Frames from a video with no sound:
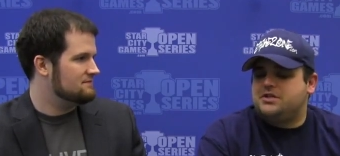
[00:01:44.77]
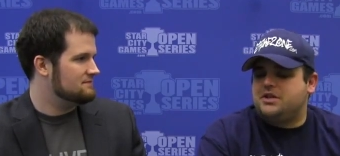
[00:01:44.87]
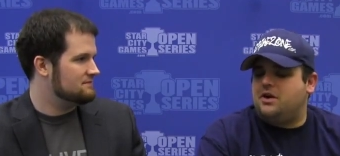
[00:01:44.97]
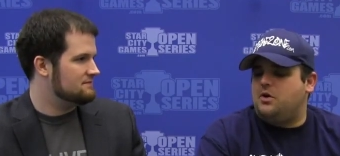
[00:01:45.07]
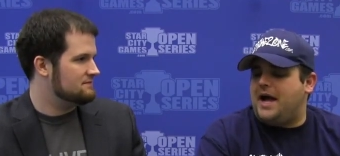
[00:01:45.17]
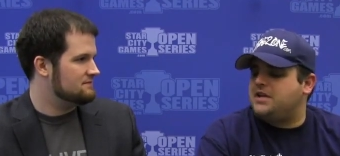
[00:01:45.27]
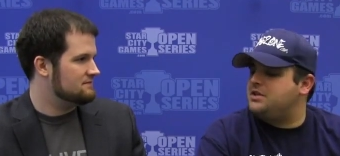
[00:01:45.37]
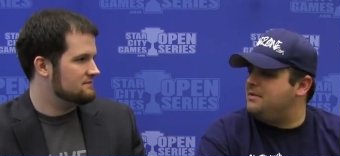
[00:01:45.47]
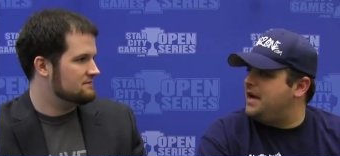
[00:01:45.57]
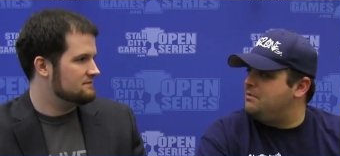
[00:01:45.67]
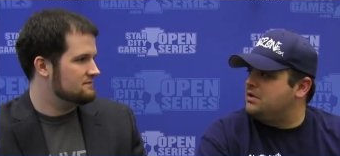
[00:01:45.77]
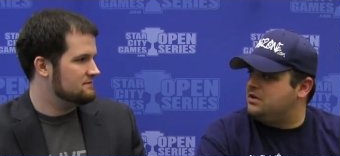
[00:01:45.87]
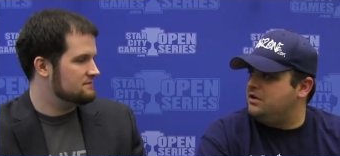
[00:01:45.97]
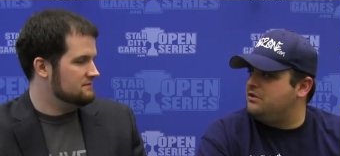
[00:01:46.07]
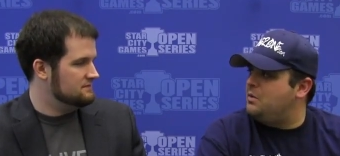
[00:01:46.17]
Speaker 1: So actually being able to
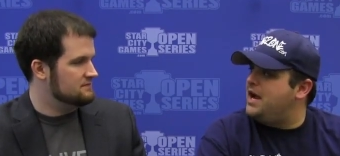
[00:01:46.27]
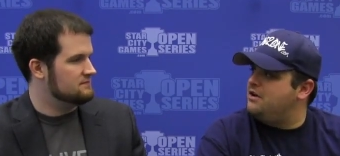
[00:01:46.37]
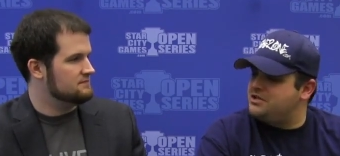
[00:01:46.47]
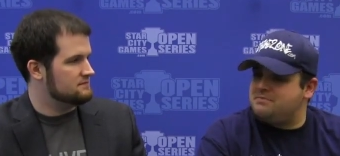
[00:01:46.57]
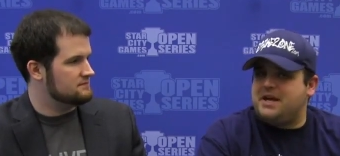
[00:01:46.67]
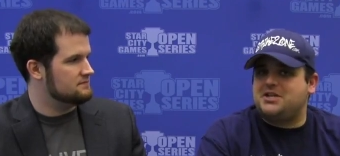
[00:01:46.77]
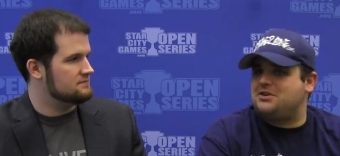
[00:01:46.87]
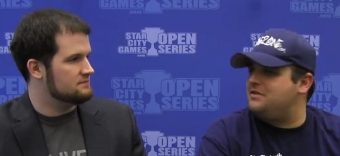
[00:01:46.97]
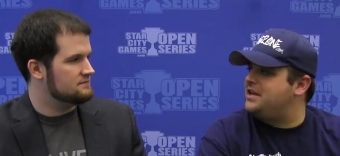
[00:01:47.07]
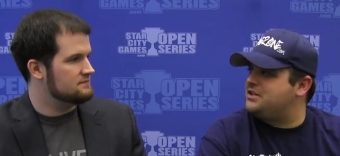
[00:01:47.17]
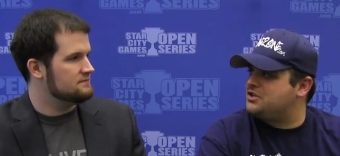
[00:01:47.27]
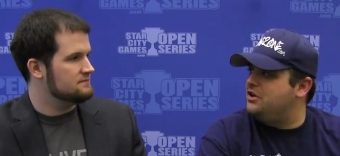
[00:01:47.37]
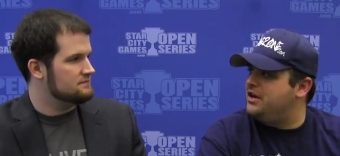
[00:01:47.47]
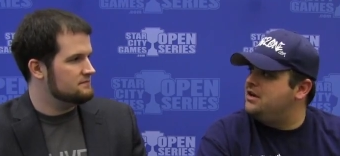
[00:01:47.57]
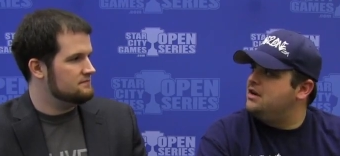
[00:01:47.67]
clear the way or just make sure that it's
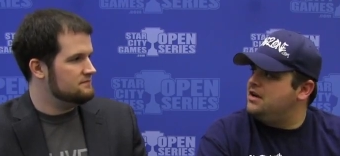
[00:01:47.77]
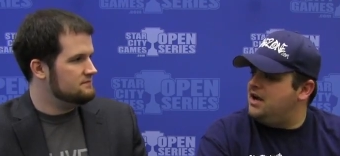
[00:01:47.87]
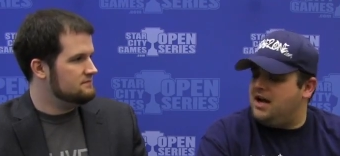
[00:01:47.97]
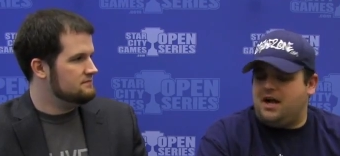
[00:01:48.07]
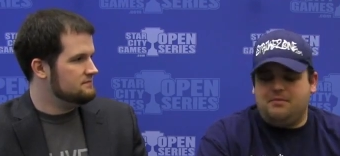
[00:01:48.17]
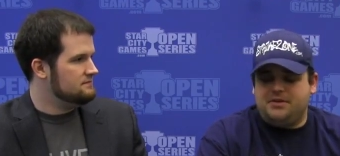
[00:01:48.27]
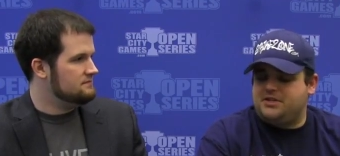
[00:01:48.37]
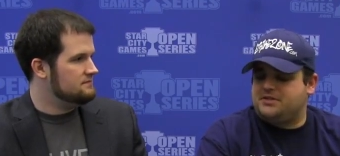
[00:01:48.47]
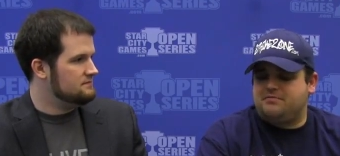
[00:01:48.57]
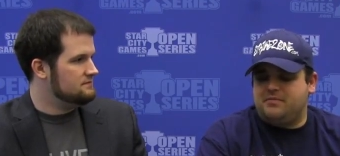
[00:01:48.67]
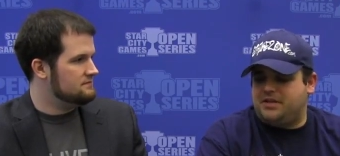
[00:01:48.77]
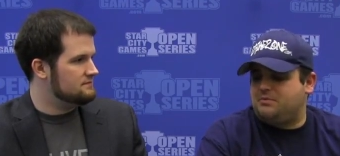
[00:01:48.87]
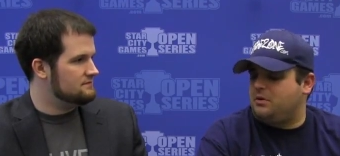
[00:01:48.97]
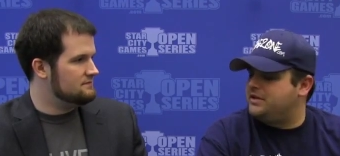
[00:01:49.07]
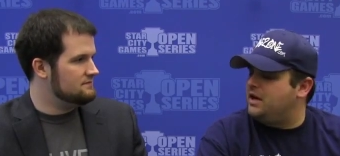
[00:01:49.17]
good, um, it just
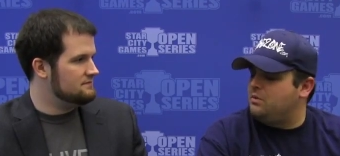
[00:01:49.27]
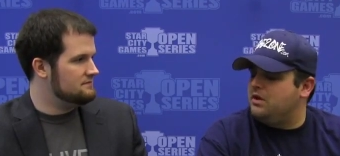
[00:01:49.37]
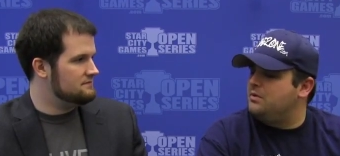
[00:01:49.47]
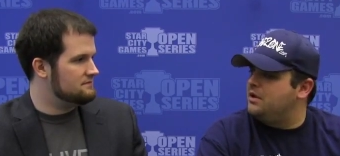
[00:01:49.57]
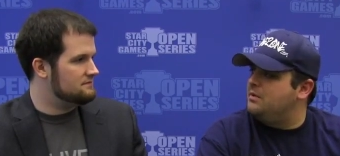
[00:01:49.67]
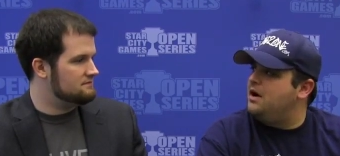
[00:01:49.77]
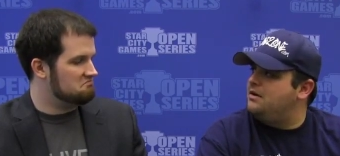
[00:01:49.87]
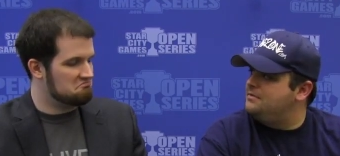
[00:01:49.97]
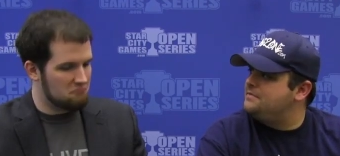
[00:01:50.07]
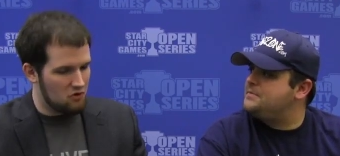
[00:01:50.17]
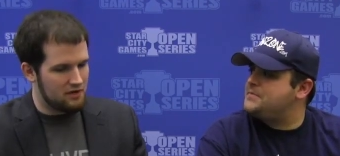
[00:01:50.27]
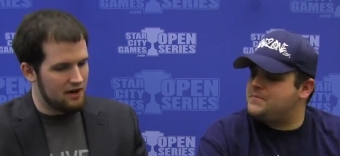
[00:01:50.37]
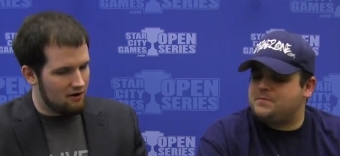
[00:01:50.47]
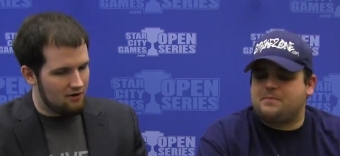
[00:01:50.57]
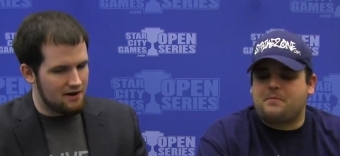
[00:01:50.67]
it's worked out really, really well.
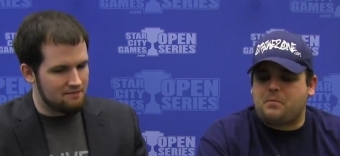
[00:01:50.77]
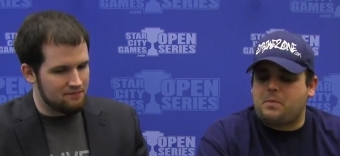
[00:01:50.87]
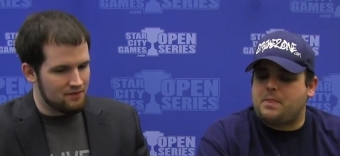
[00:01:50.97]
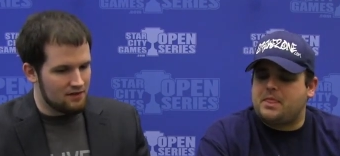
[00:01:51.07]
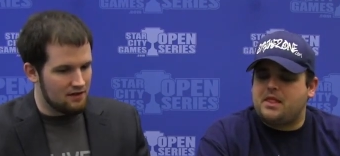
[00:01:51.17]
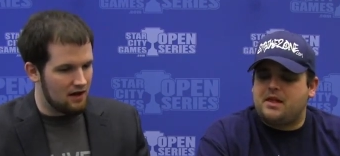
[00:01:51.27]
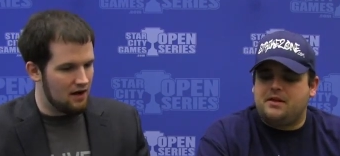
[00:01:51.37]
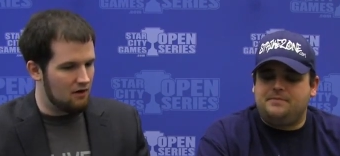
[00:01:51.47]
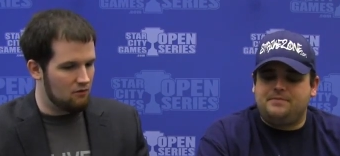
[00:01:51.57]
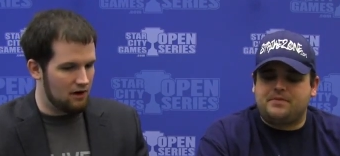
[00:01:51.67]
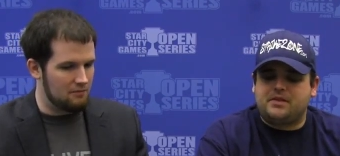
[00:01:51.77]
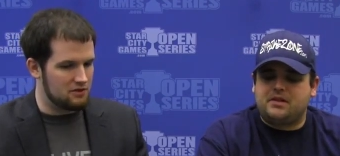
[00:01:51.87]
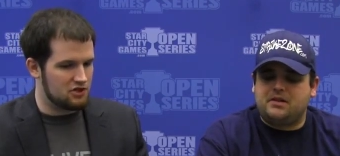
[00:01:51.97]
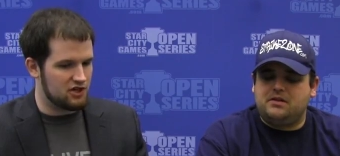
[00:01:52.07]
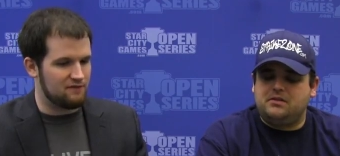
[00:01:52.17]
Speaker 2: Okay, all right. Uh,
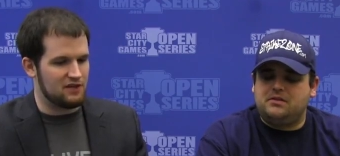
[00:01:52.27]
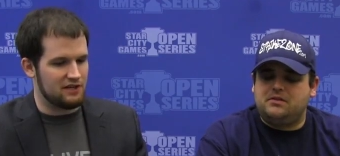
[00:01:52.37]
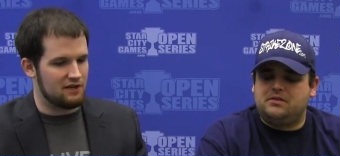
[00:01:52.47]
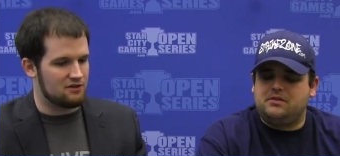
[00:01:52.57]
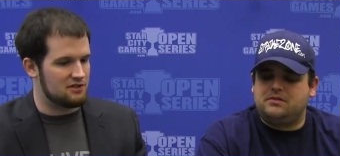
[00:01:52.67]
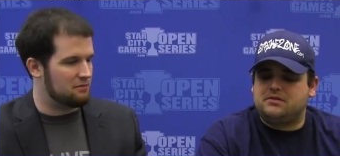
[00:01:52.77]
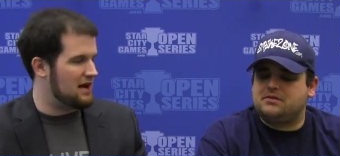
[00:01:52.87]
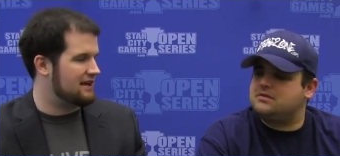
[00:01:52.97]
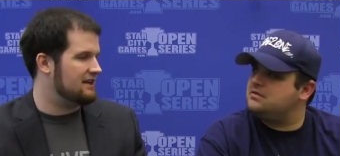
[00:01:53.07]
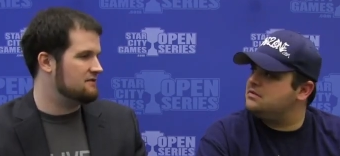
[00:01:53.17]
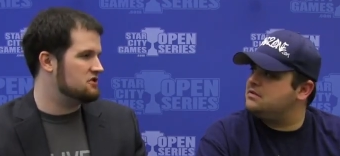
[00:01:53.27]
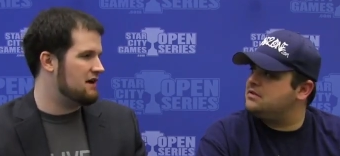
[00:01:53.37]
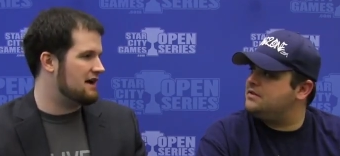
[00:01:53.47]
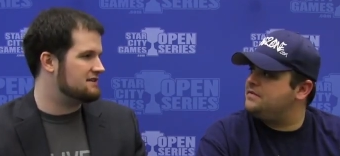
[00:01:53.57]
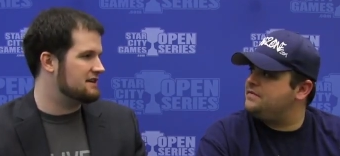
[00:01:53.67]
well, shifting gears, the black gives
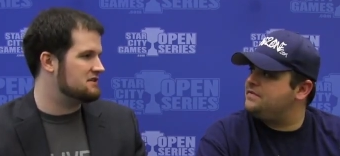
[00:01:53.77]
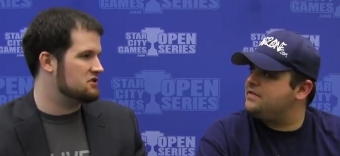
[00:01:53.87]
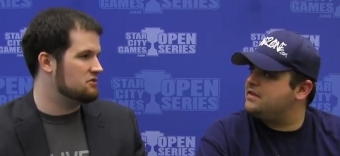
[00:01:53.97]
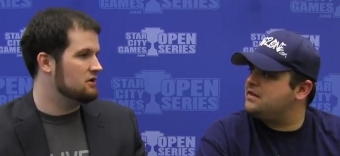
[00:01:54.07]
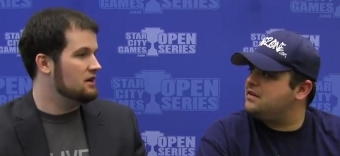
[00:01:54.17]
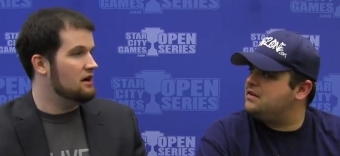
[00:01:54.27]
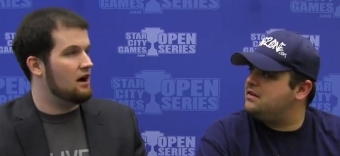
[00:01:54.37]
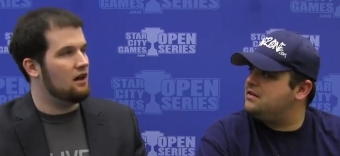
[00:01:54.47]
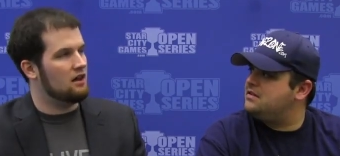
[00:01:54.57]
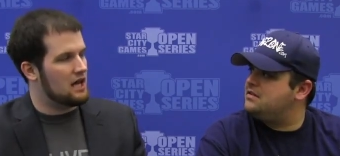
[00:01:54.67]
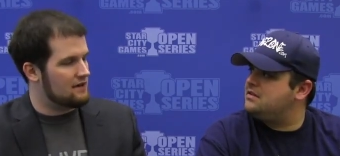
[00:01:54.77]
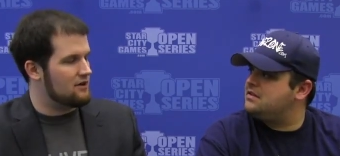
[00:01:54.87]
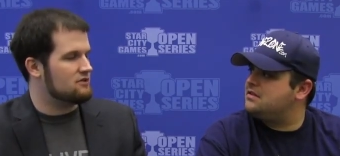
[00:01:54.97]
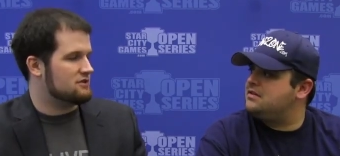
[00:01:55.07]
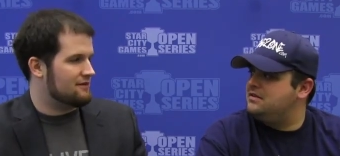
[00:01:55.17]
you access to a lot
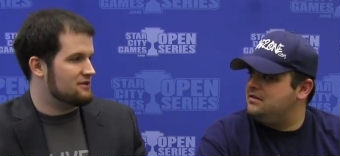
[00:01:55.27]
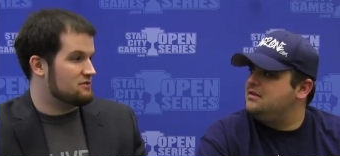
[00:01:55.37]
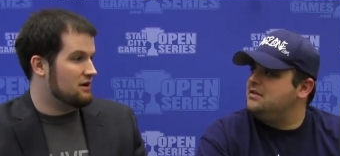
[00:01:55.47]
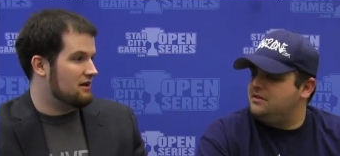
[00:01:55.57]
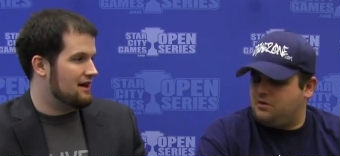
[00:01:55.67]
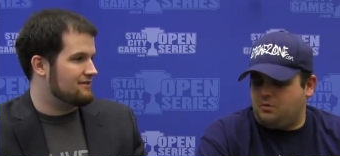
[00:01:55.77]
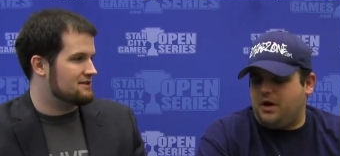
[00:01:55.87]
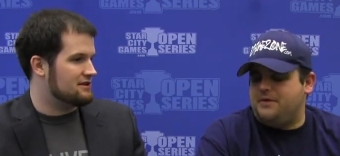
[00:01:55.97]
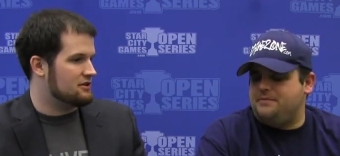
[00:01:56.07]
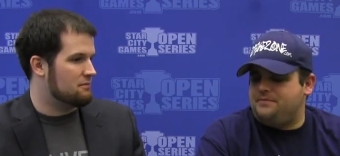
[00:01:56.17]
of other stuff as well. Obviously, right.